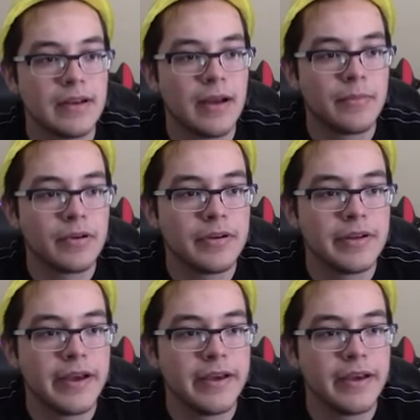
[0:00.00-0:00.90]
I'm probably
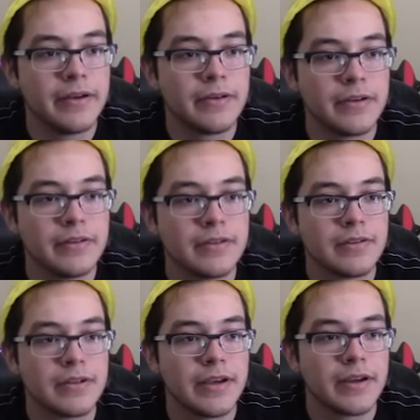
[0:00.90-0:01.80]
gonna die again. Alright,
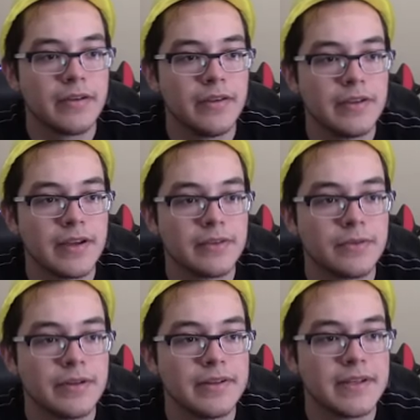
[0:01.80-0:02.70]
let's take care of these guys
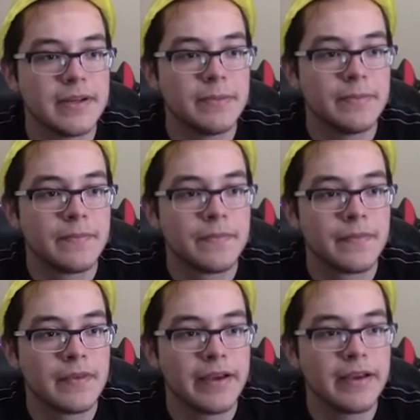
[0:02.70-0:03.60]
one at a time.
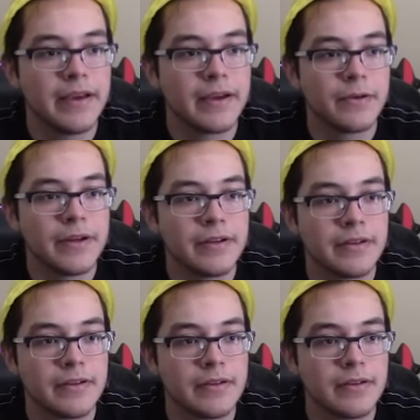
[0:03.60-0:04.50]
I can kick it, right?
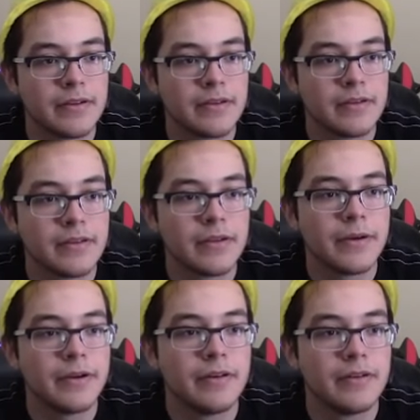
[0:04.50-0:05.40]

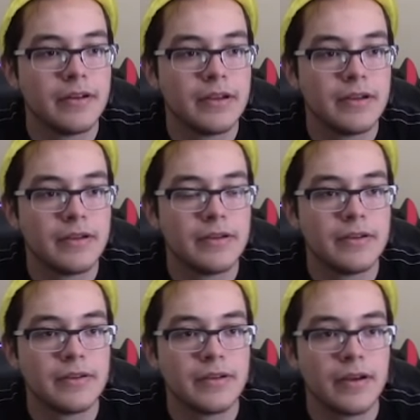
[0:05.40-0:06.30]
There we go.
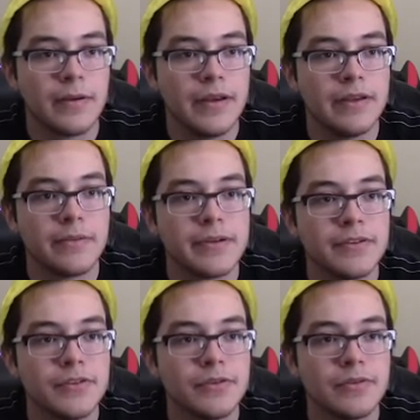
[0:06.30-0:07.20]
Alright,
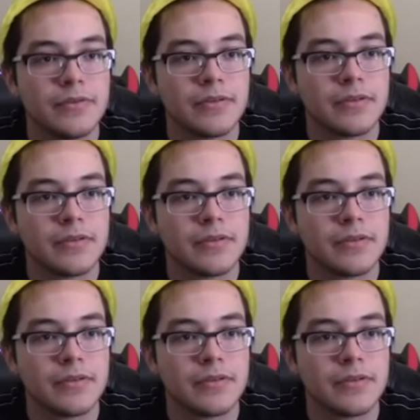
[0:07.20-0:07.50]
round two.